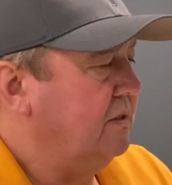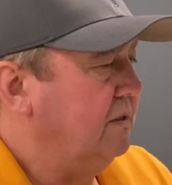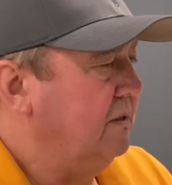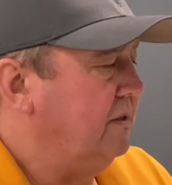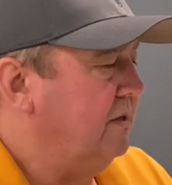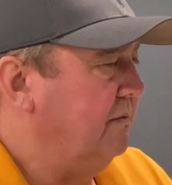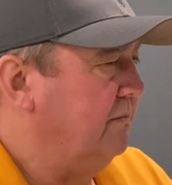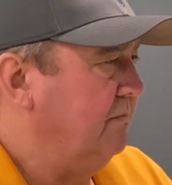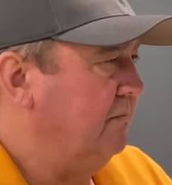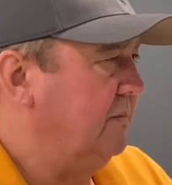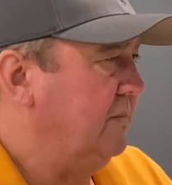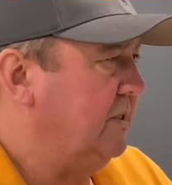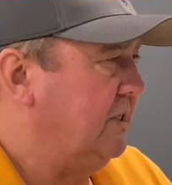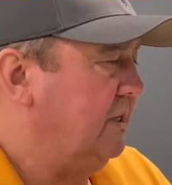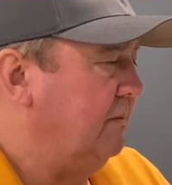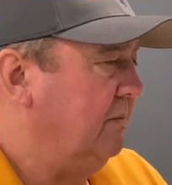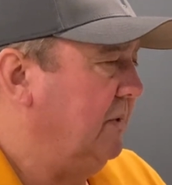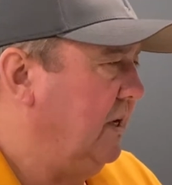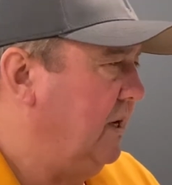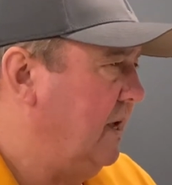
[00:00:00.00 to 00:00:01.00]
have a
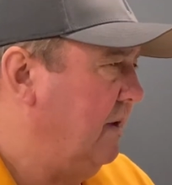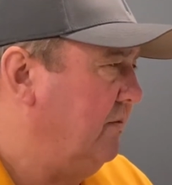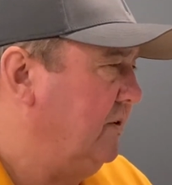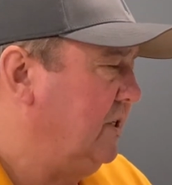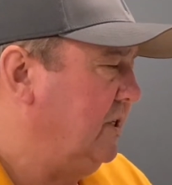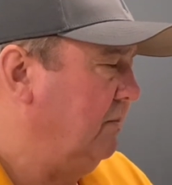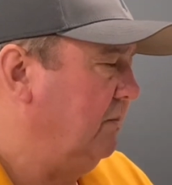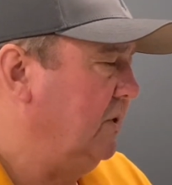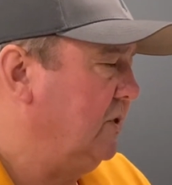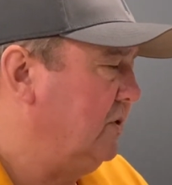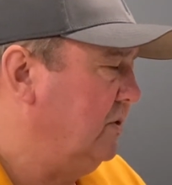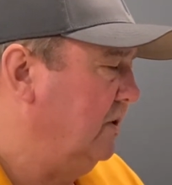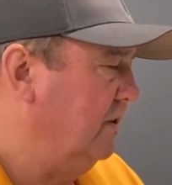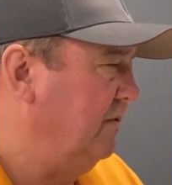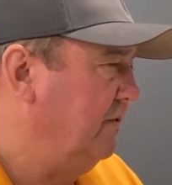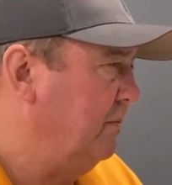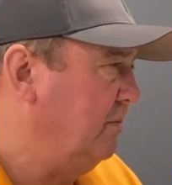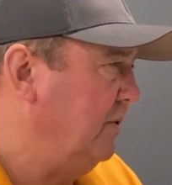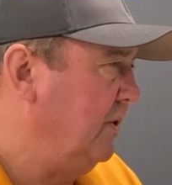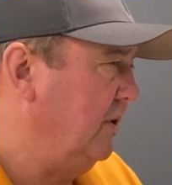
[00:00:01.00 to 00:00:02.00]
similar sort
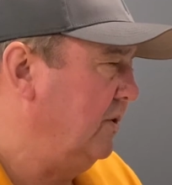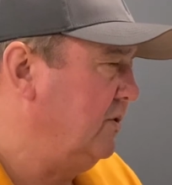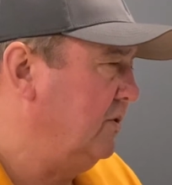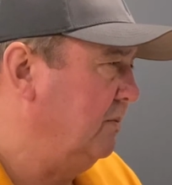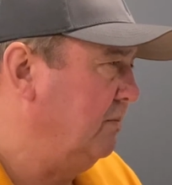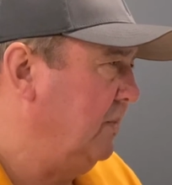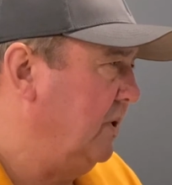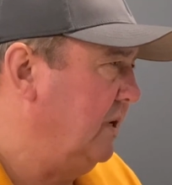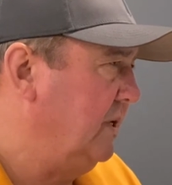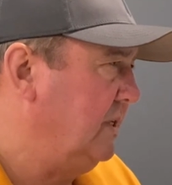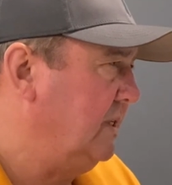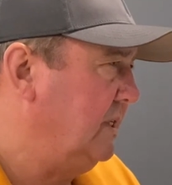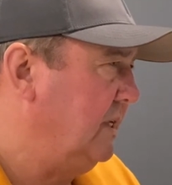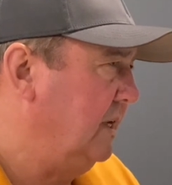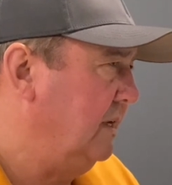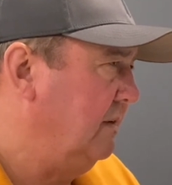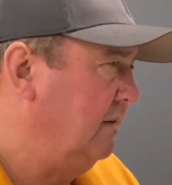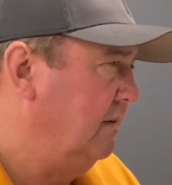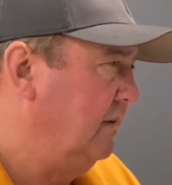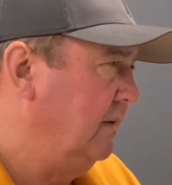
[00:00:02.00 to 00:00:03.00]
of approach or
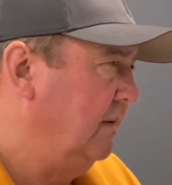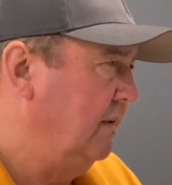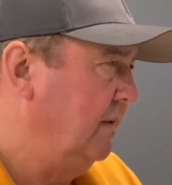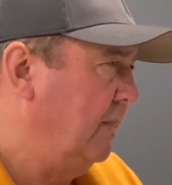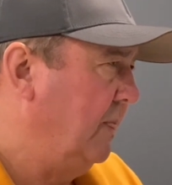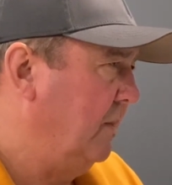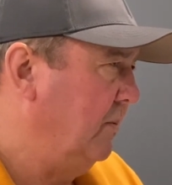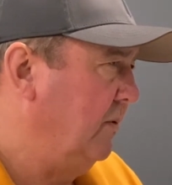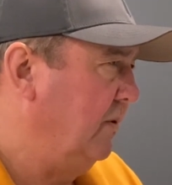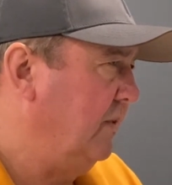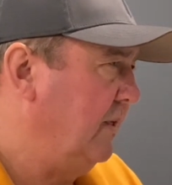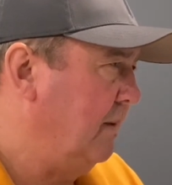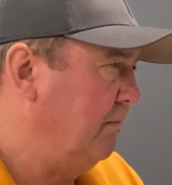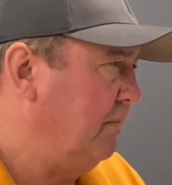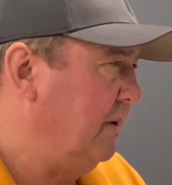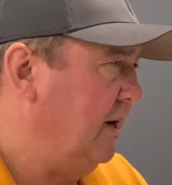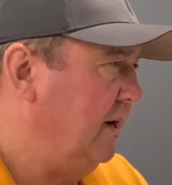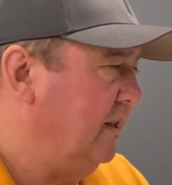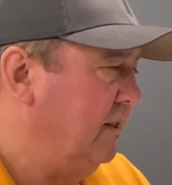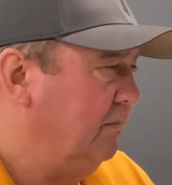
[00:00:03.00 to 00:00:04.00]
mindset with that
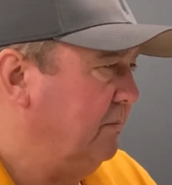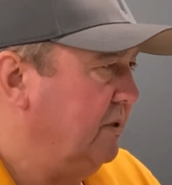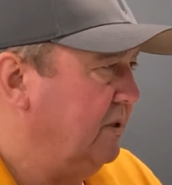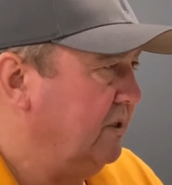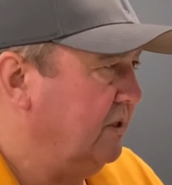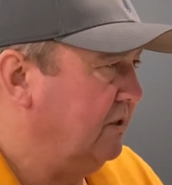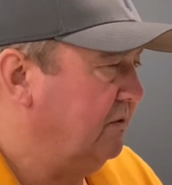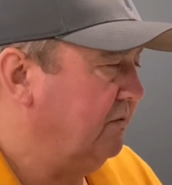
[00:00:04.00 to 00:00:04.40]
part of the business